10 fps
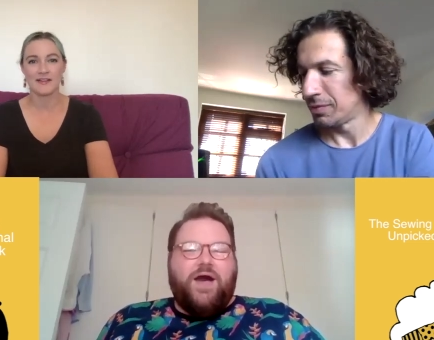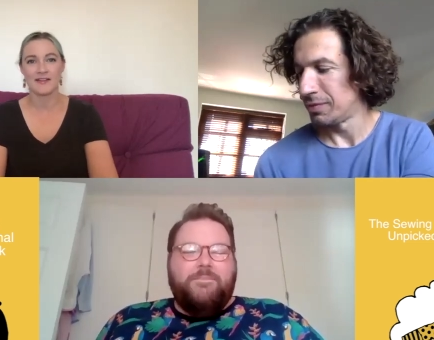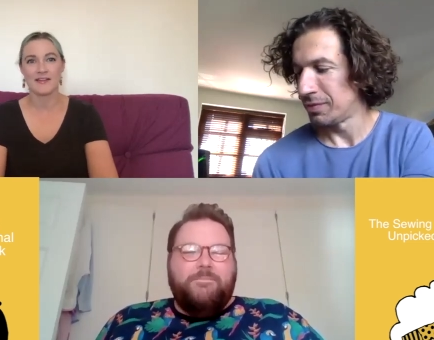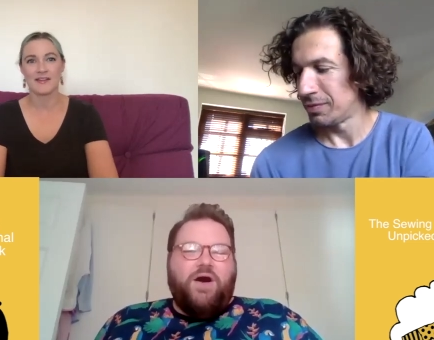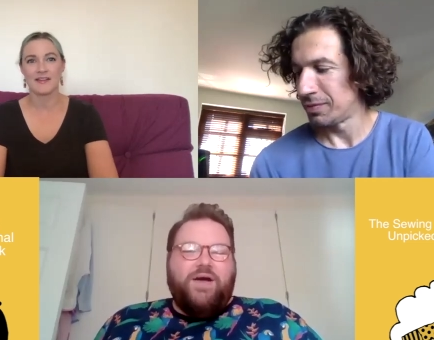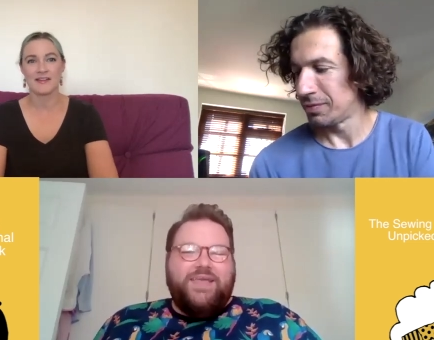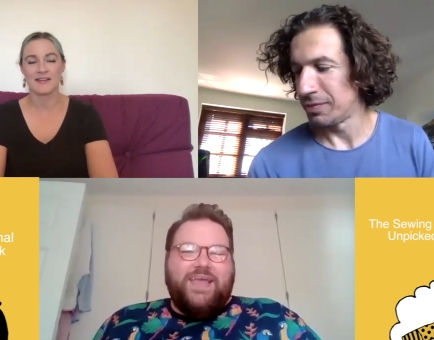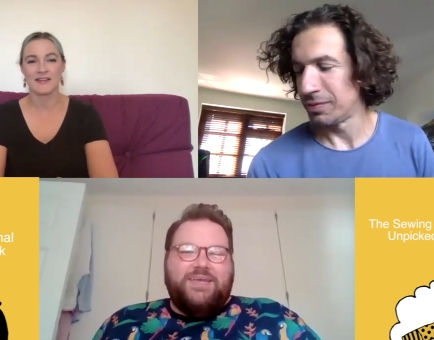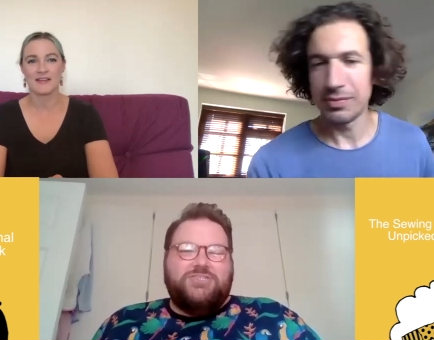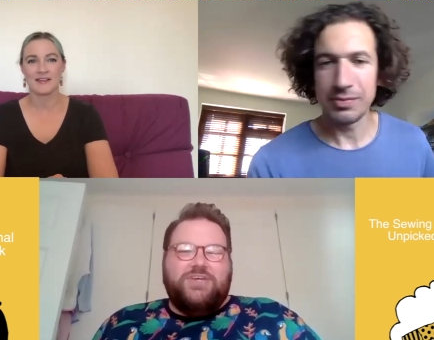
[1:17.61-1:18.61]
Speaker 1: My
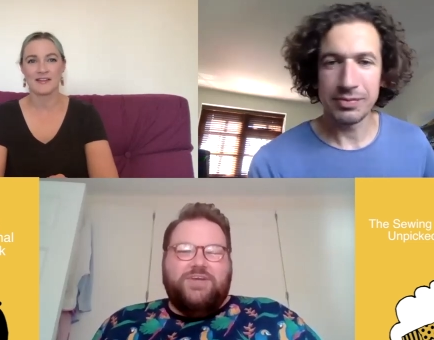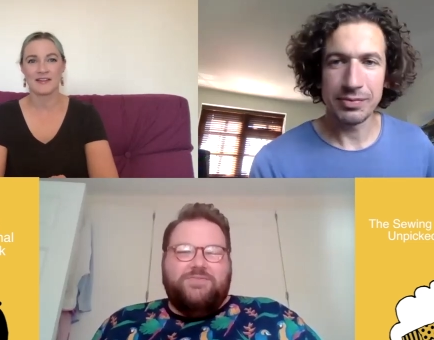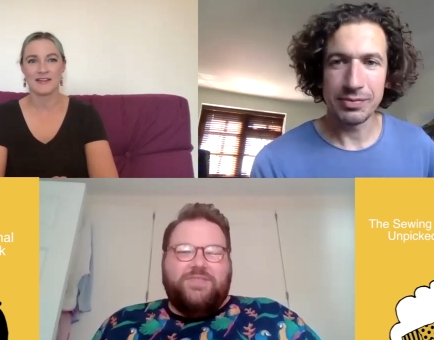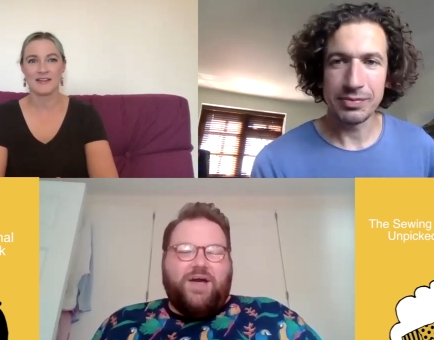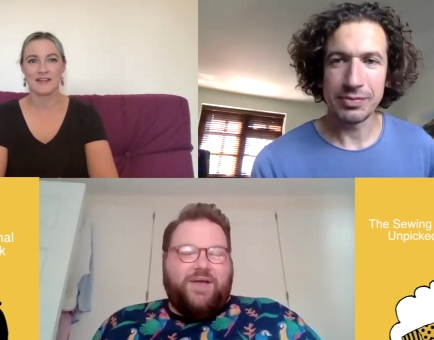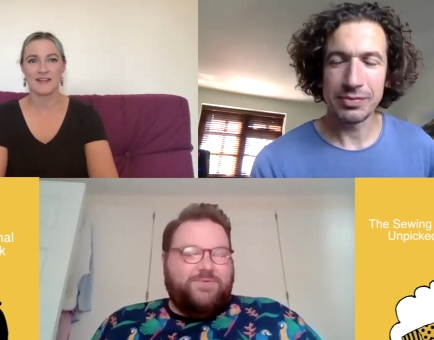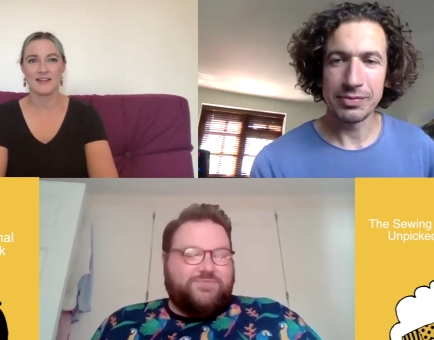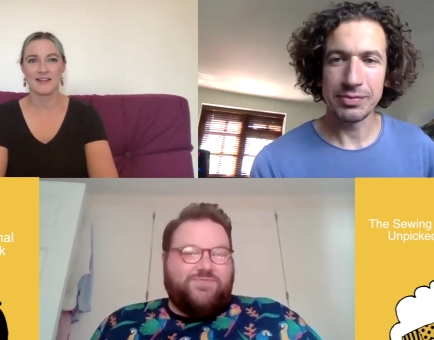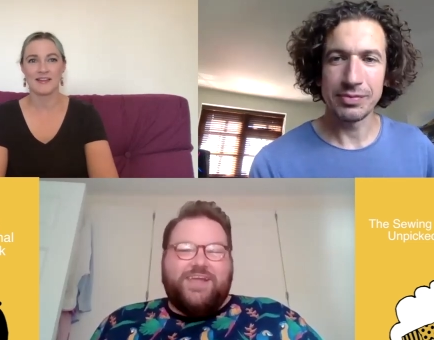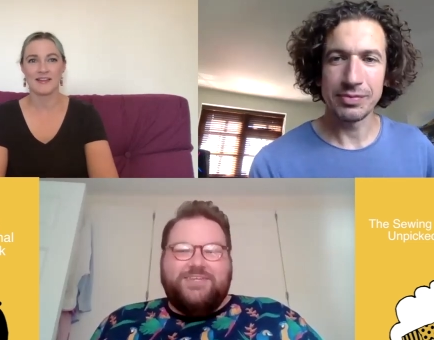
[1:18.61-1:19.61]
issue that I was
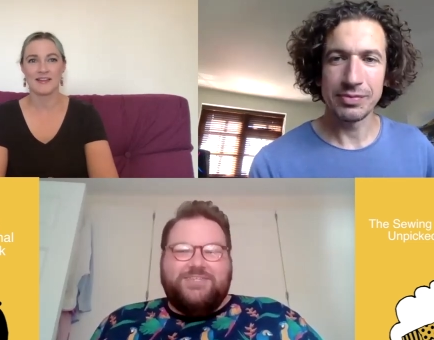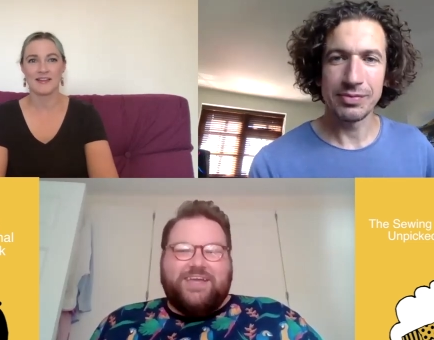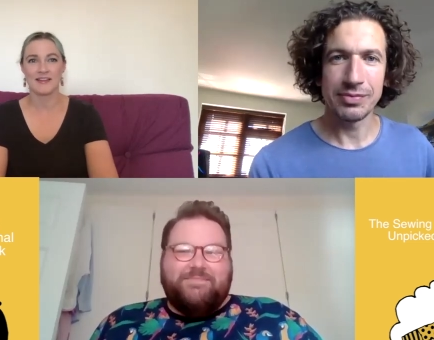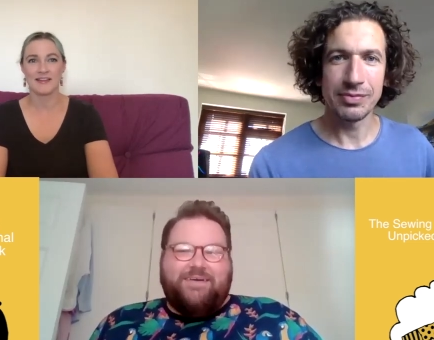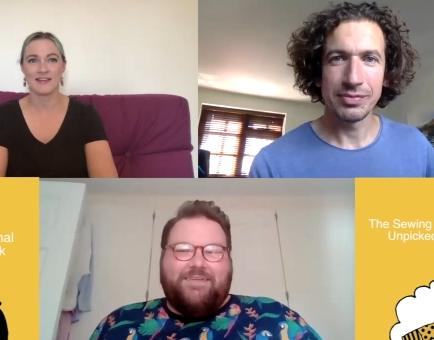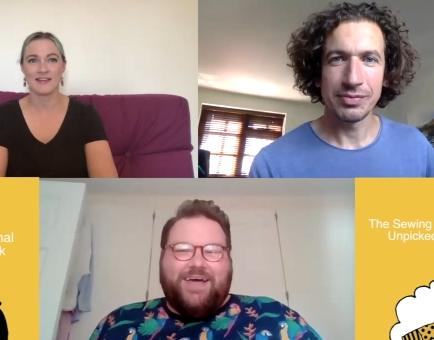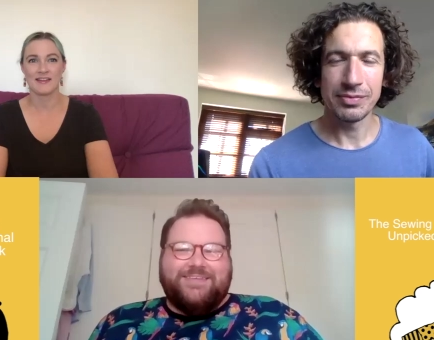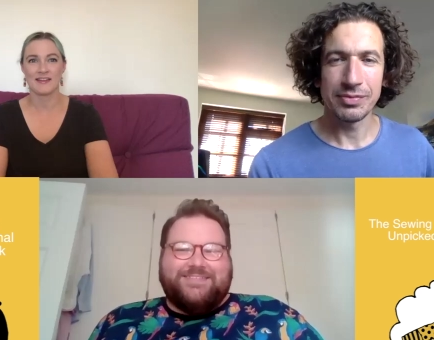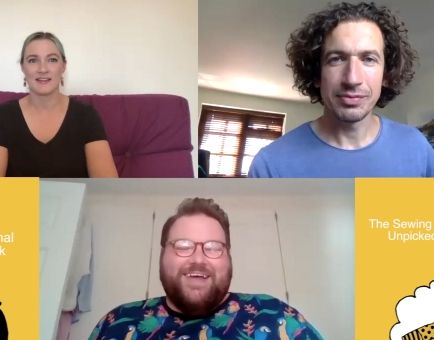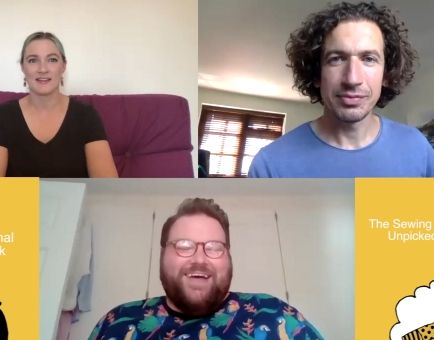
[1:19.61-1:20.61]
raging about
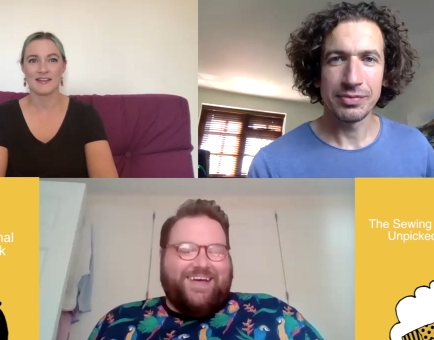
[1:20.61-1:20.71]
last